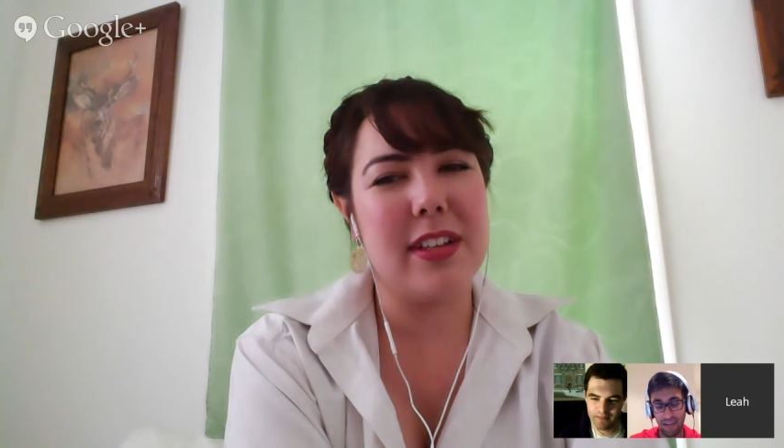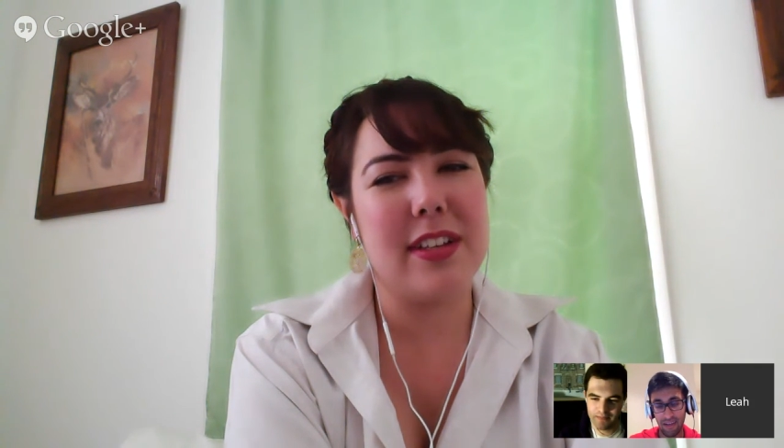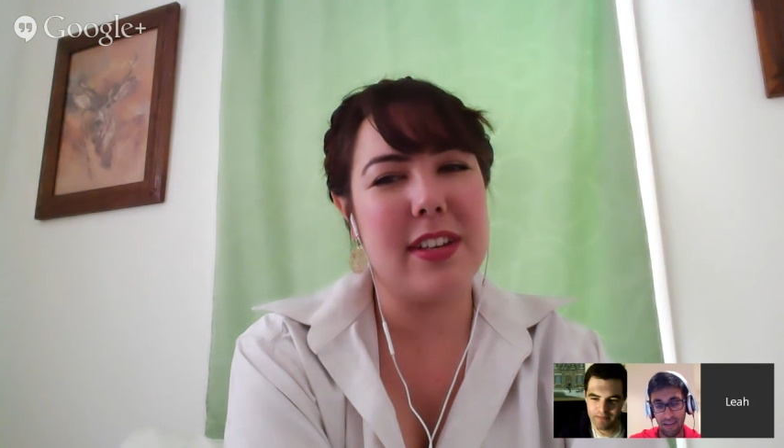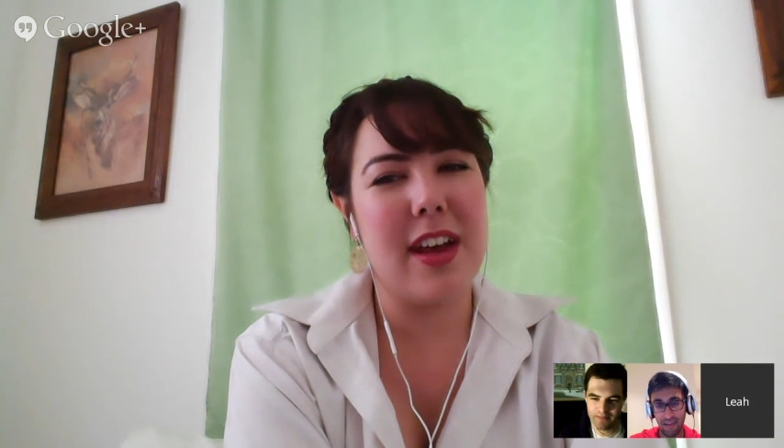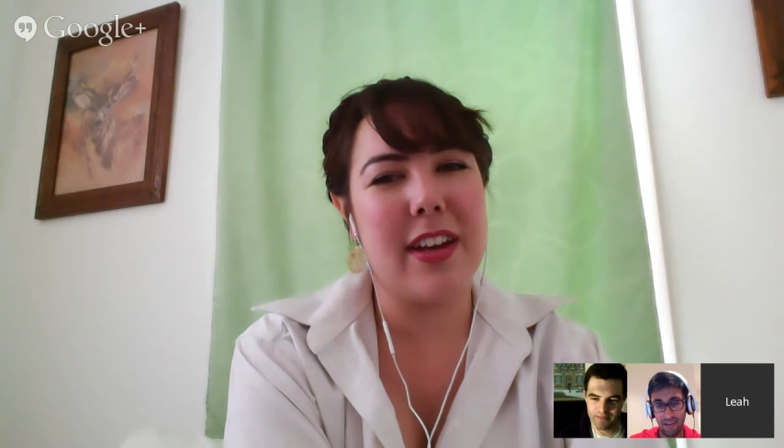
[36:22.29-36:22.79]

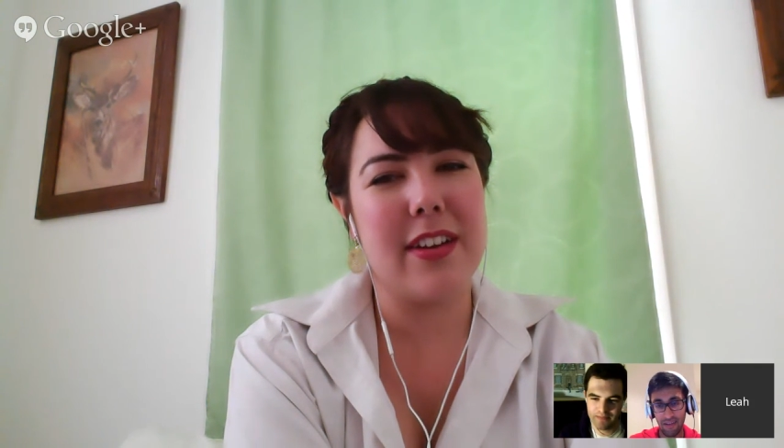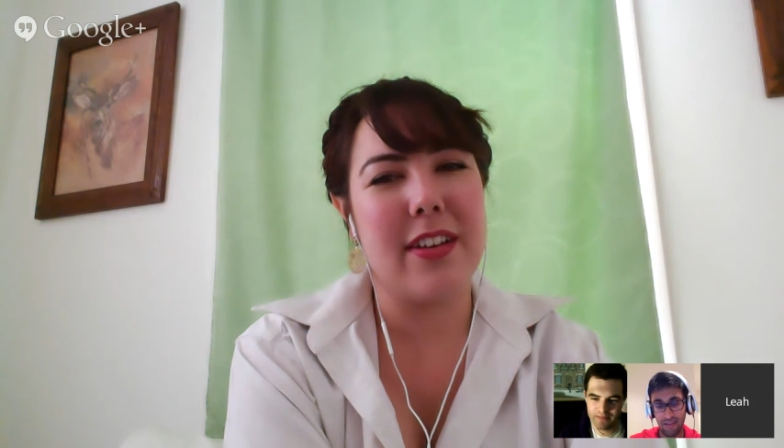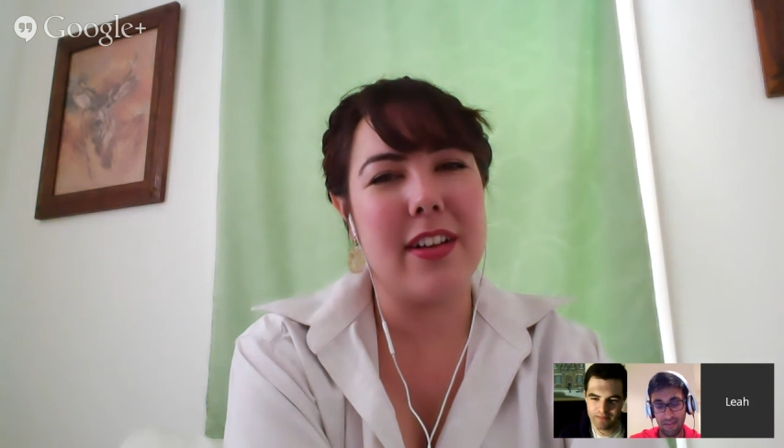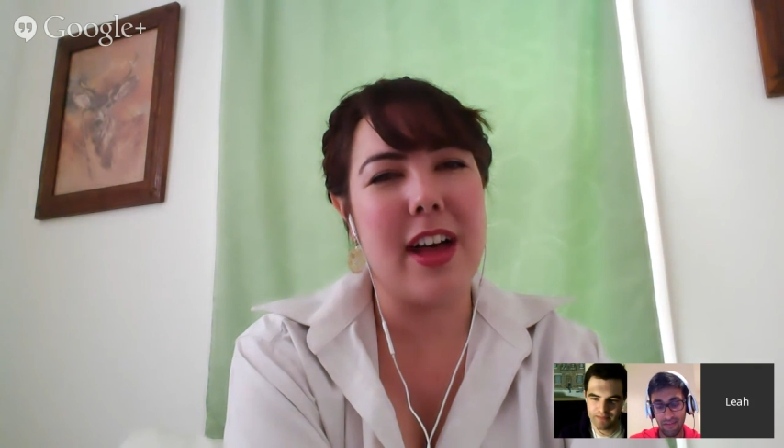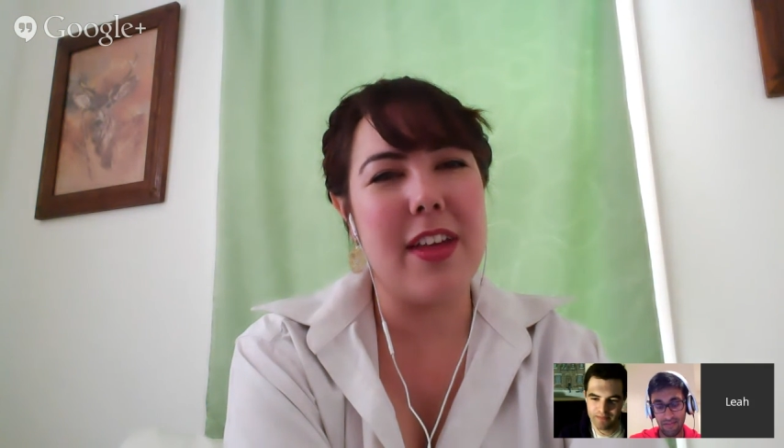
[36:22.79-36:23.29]
Not at
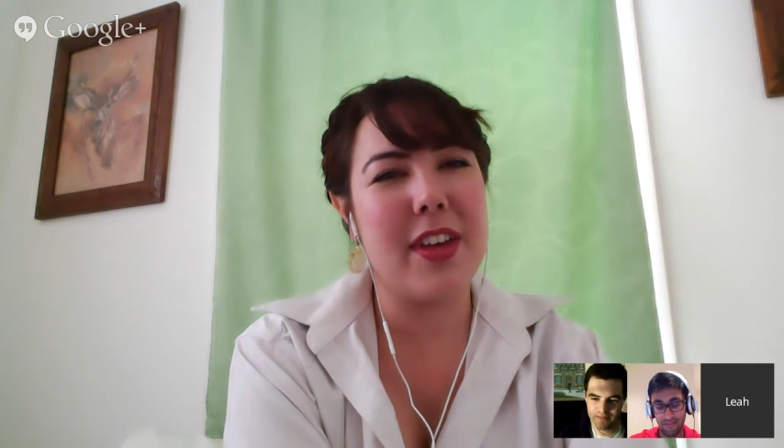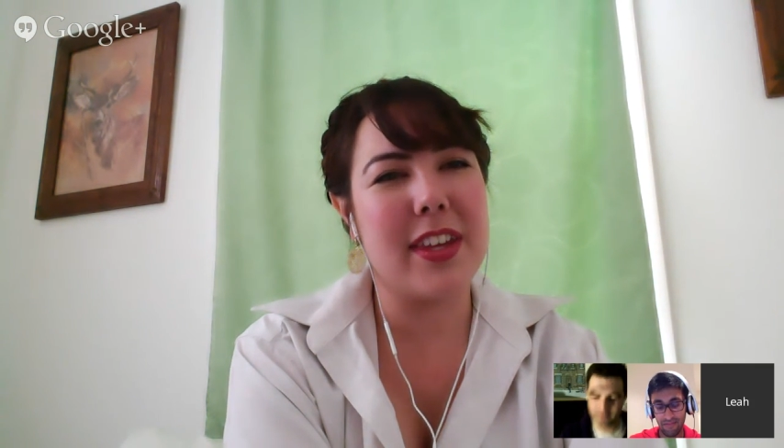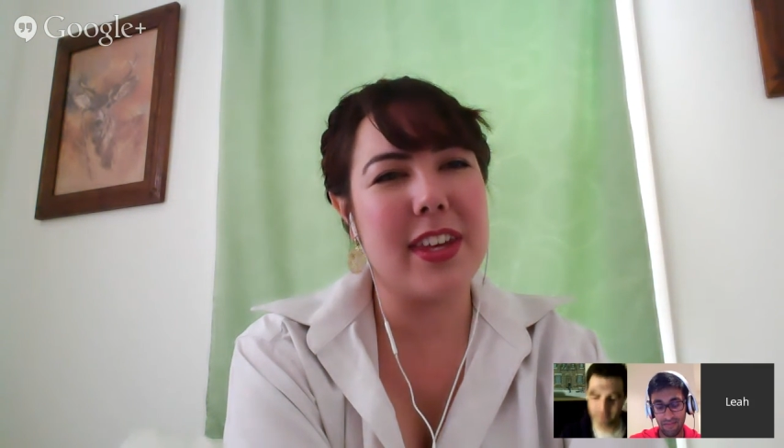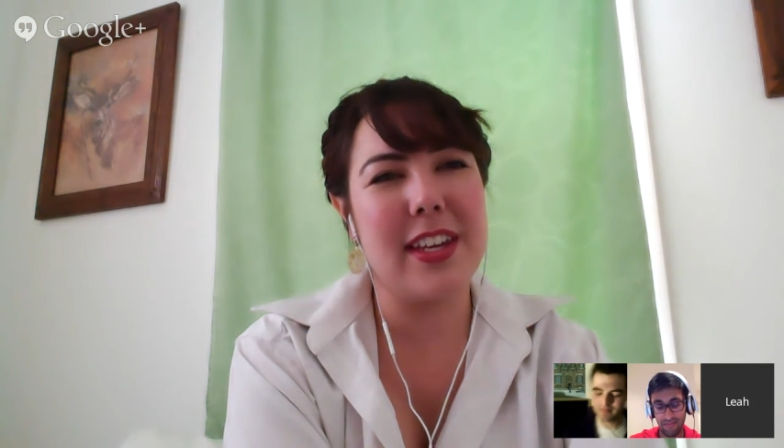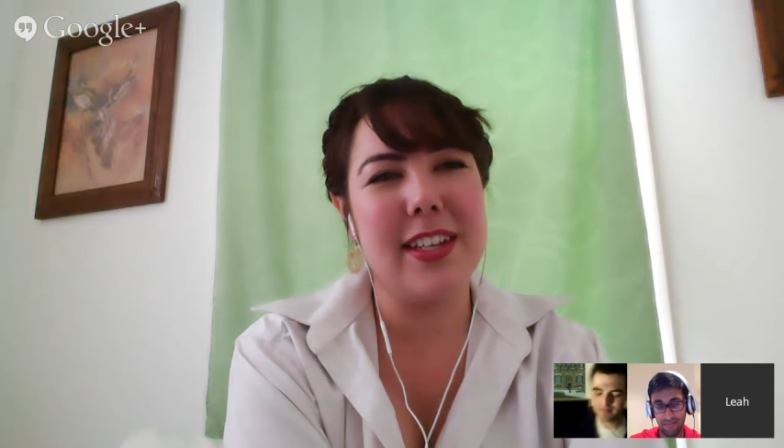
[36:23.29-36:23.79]
all. I thought
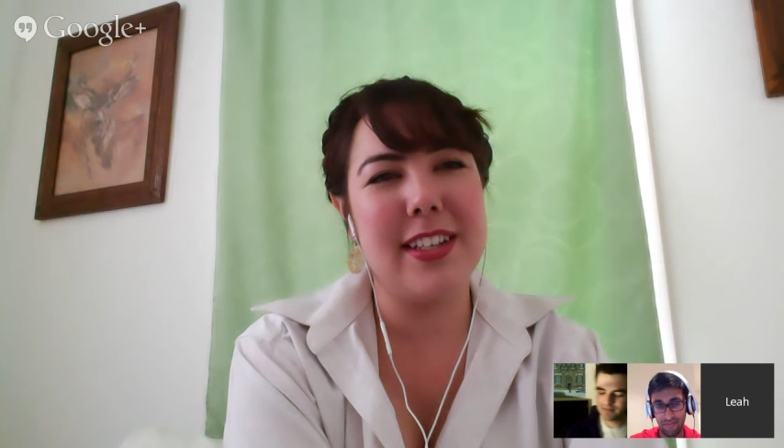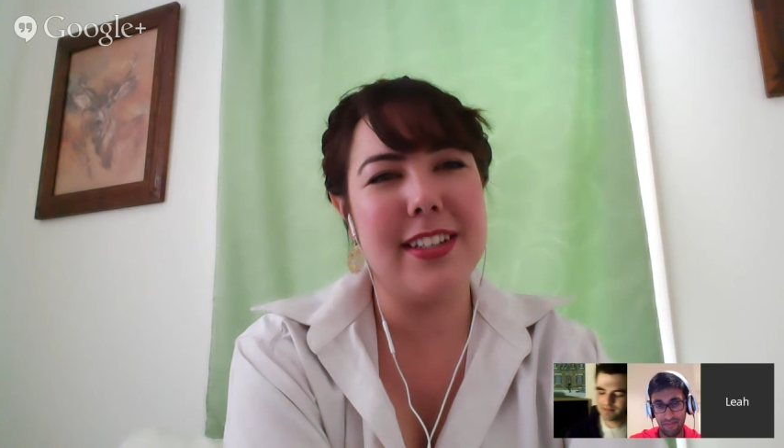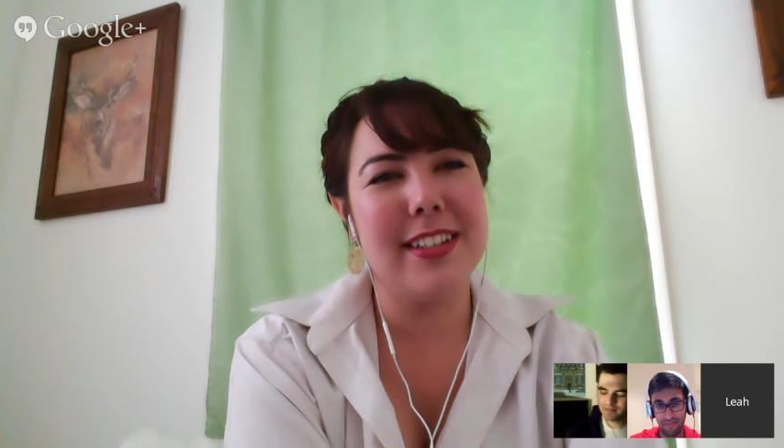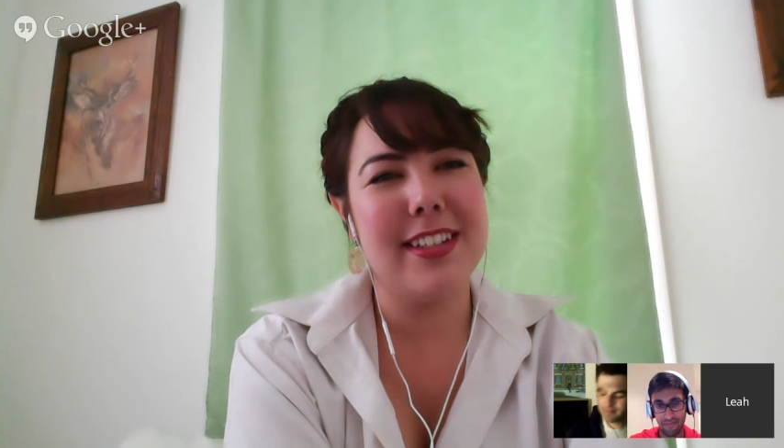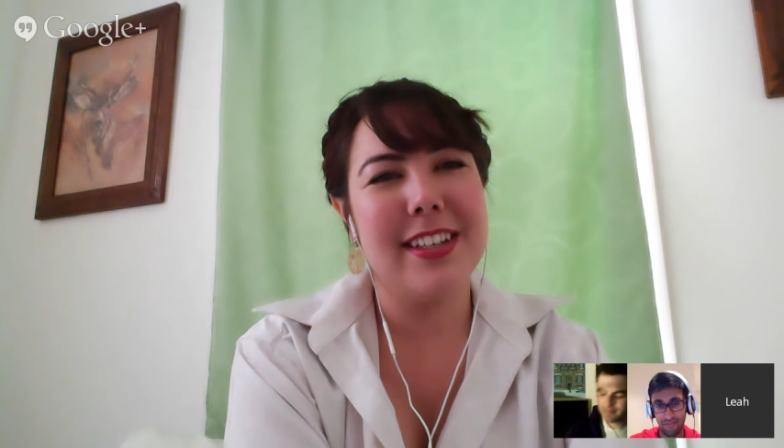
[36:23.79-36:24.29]
Keenan.